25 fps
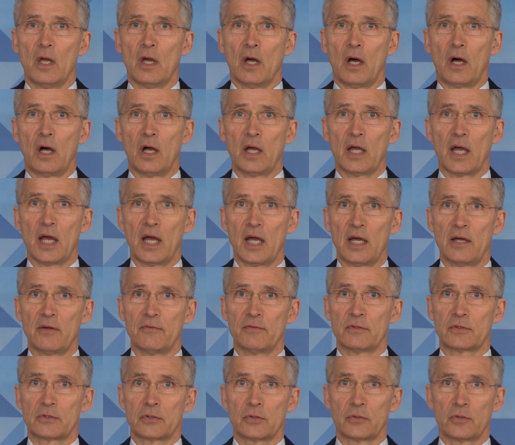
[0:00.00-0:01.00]
I
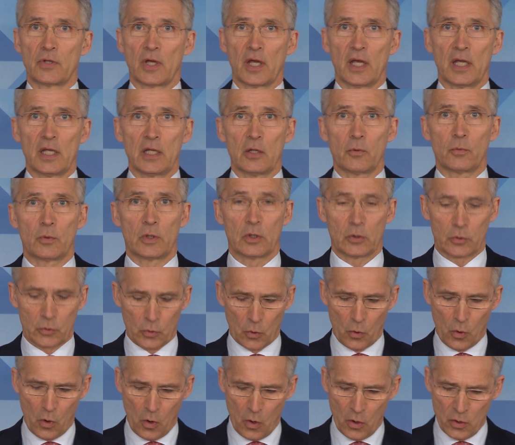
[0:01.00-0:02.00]
have today
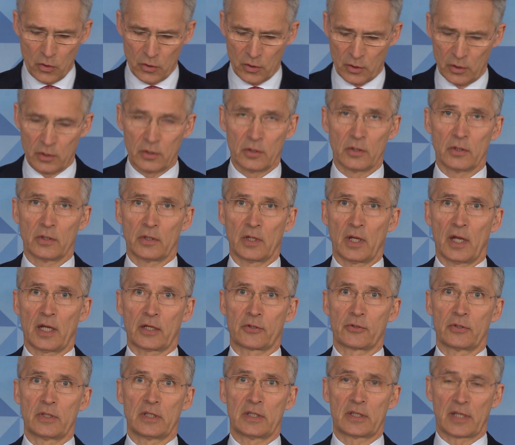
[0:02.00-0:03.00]
withdrawn the
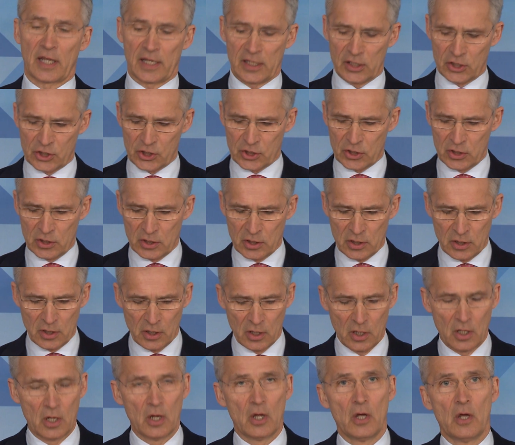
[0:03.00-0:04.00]
accreditation
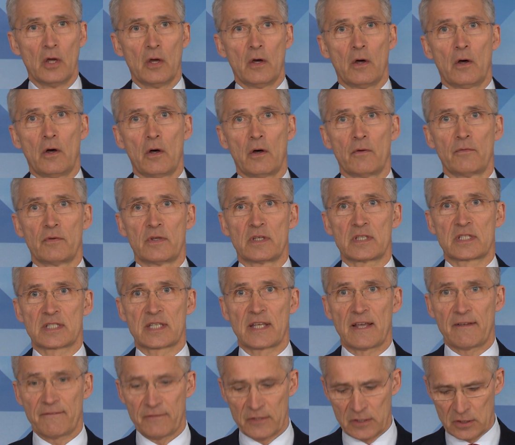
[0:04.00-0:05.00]
of
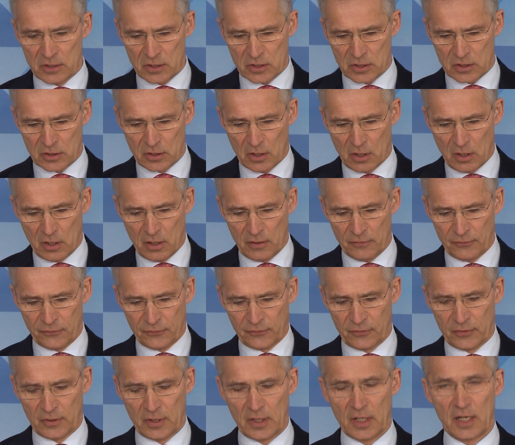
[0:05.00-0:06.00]
7
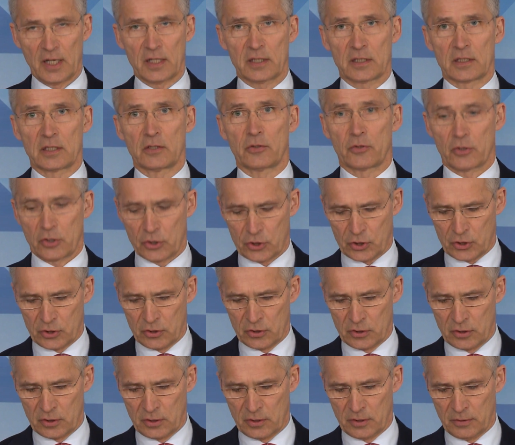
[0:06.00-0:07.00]
staff at the
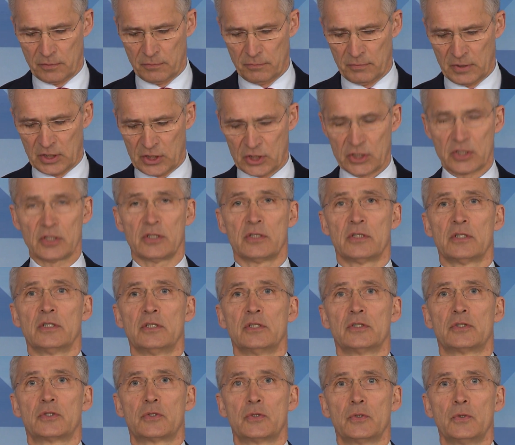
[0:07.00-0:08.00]
Russian
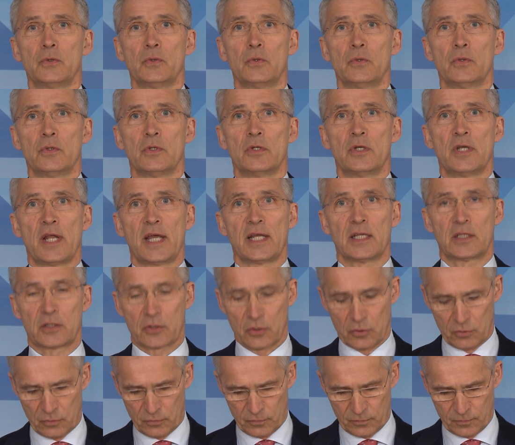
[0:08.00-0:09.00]
mission to
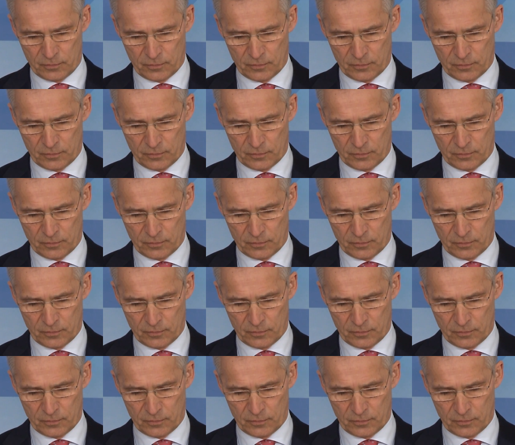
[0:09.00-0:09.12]
NATO.